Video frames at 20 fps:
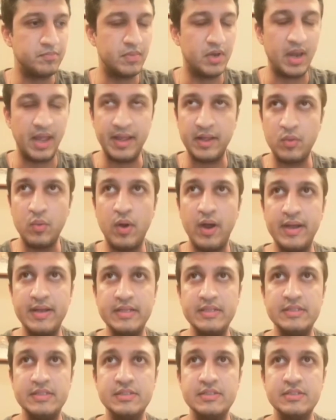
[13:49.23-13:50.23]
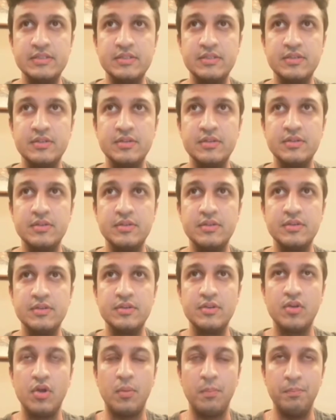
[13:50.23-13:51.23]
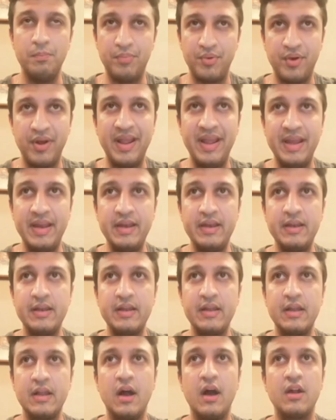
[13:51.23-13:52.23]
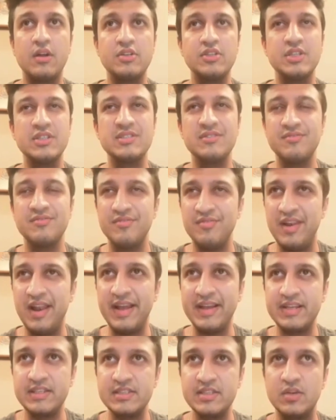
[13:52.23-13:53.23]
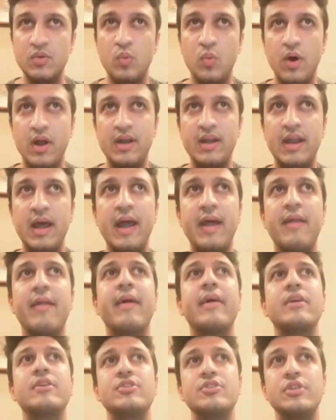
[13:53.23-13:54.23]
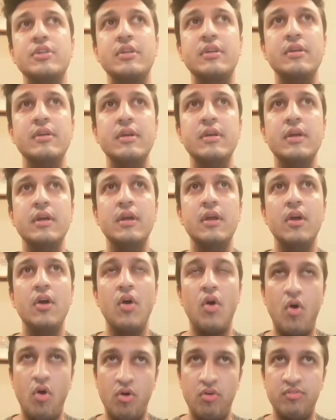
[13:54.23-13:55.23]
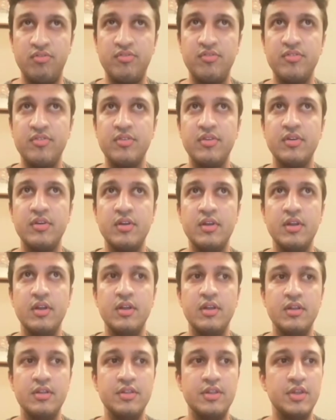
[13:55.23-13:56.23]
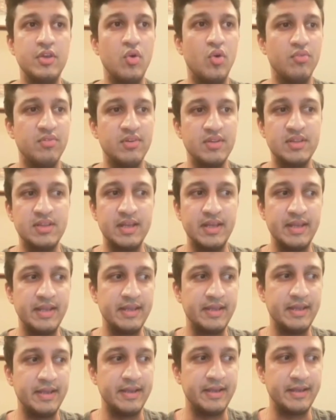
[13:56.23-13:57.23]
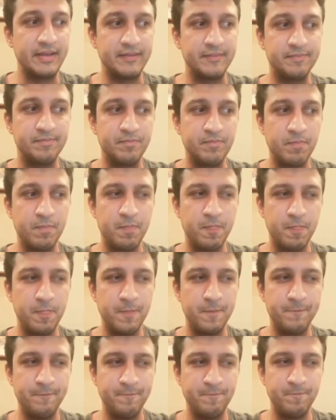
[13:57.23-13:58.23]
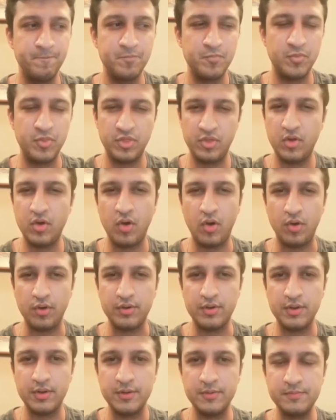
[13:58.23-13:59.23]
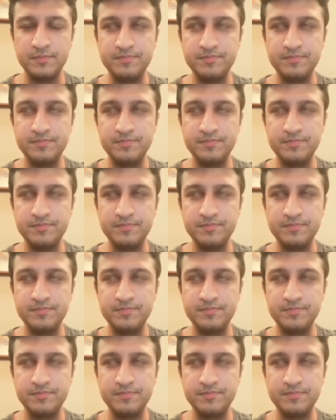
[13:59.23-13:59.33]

Likewise, your brain can't just flex in one direction of the overthinking thought.